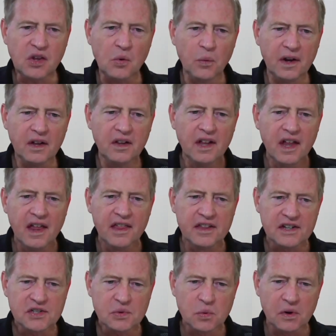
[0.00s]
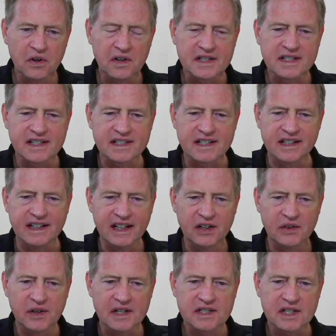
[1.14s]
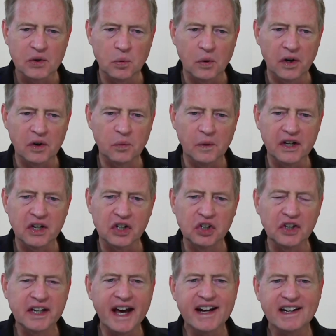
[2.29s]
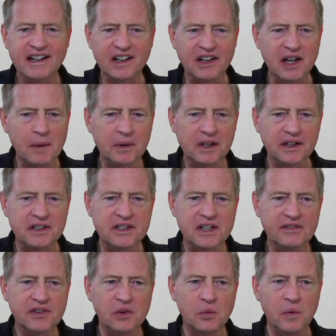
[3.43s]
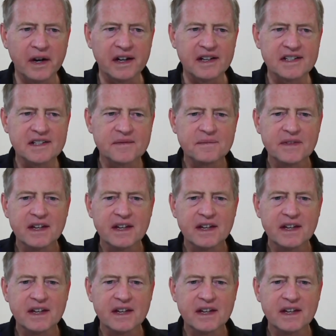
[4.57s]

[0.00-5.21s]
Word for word: Well, this word is it's an interesting word. We could look at it in a couple of different ways.